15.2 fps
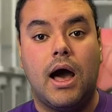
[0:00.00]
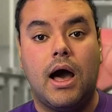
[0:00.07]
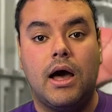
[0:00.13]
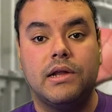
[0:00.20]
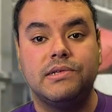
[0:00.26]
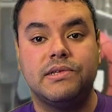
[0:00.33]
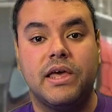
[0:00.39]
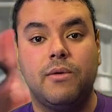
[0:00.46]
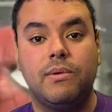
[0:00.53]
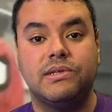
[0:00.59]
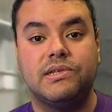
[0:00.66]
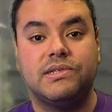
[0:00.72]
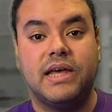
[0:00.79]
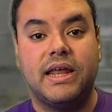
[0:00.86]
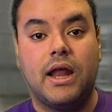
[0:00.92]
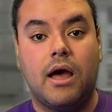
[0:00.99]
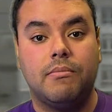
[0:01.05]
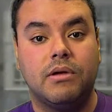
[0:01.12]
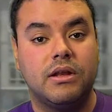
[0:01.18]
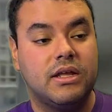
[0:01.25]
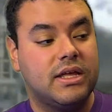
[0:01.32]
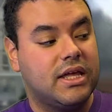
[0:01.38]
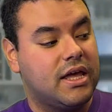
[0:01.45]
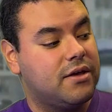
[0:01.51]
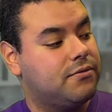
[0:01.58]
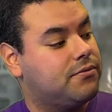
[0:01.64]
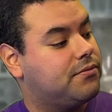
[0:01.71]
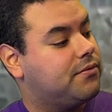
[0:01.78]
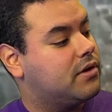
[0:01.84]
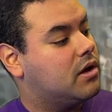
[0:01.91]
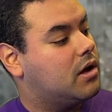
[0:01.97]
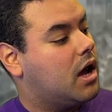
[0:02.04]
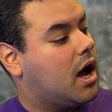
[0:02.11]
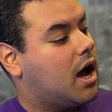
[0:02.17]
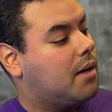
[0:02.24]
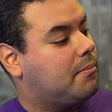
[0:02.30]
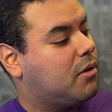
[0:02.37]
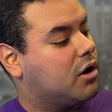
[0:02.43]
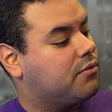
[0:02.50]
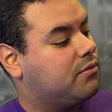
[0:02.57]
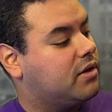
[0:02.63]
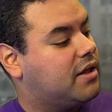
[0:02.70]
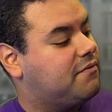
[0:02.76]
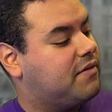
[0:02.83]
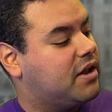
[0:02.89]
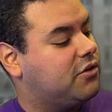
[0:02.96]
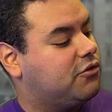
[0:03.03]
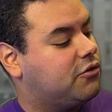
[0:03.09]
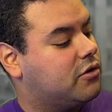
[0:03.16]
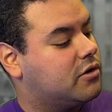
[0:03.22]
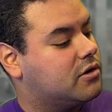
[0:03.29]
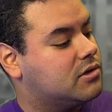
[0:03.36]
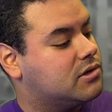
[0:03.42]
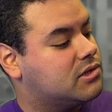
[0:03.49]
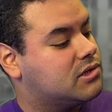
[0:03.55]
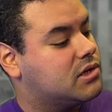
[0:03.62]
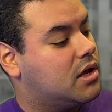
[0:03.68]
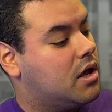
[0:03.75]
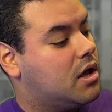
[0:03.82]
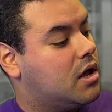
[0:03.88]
a scale of 1 to 10, I'm gonna give Marvel Adventures